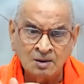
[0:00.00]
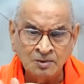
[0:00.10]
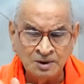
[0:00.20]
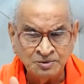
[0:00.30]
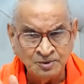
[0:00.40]

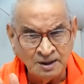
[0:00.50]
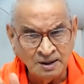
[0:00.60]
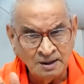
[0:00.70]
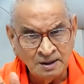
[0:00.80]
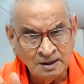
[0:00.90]
which
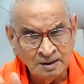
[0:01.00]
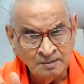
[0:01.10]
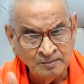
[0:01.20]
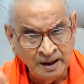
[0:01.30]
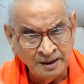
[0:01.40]
will
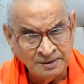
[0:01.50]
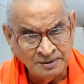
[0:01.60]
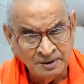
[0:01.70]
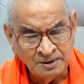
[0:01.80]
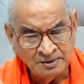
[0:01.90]
make
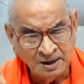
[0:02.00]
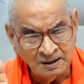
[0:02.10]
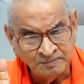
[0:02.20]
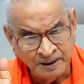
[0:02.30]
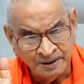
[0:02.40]

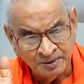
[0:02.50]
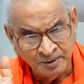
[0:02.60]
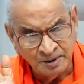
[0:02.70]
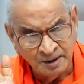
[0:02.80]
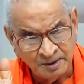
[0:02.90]
that
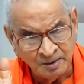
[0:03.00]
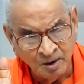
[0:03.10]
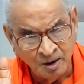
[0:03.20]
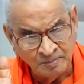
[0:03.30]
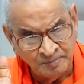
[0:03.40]
particular
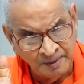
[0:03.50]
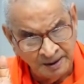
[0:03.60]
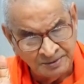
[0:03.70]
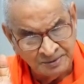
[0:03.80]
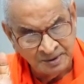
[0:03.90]
god
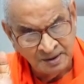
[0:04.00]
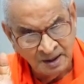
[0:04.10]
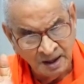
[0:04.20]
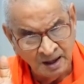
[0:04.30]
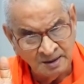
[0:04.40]
pleased,
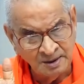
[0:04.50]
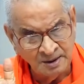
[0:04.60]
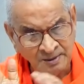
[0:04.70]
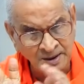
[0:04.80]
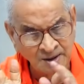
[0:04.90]
and
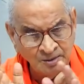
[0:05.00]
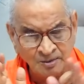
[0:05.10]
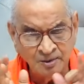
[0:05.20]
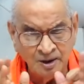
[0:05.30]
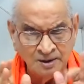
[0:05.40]
he will
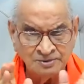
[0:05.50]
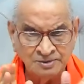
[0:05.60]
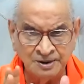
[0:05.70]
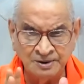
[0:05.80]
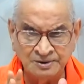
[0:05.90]
give us
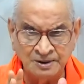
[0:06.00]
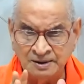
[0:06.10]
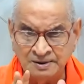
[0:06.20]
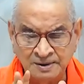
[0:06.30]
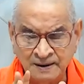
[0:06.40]
the
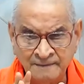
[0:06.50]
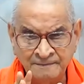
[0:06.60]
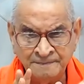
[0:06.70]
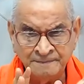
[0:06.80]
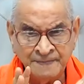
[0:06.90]
result.
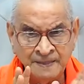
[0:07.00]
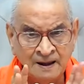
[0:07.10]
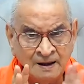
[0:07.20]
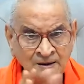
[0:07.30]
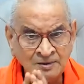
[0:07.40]

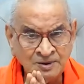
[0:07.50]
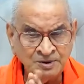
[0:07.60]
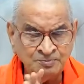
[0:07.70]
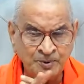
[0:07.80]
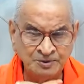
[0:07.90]

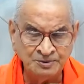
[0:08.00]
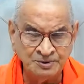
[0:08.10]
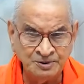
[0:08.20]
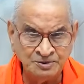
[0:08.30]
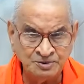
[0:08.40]
This
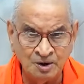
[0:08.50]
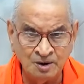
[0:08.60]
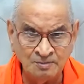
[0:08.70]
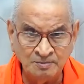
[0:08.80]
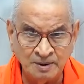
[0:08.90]
portion is
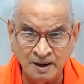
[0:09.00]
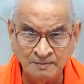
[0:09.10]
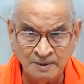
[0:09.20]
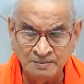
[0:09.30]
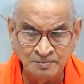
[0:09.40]
called
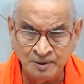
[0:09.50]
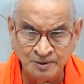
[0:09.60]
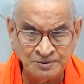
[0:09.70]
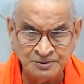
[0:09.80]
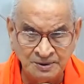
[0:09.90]
Brahman
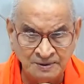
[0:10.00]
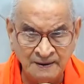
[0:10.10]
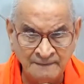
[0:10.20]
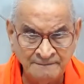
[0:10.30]
portion.